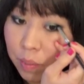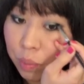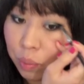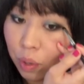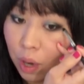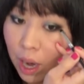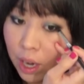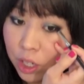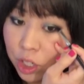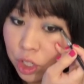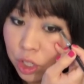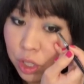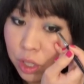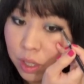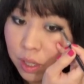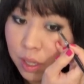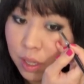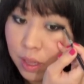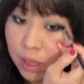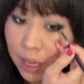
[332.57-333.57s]
brush
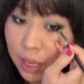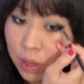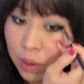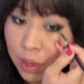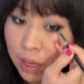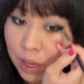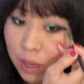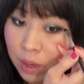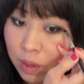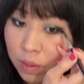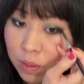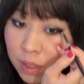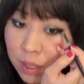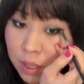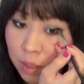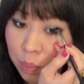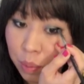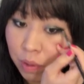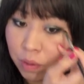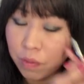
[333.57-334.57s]
that you can use
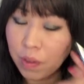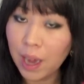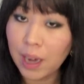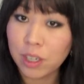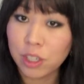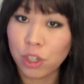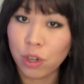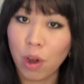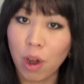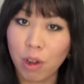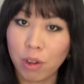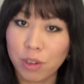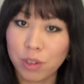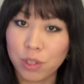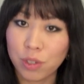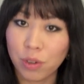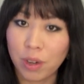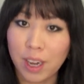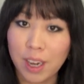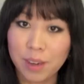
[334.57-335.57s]
to perfect your
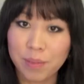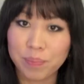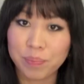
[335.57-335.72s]
artistry.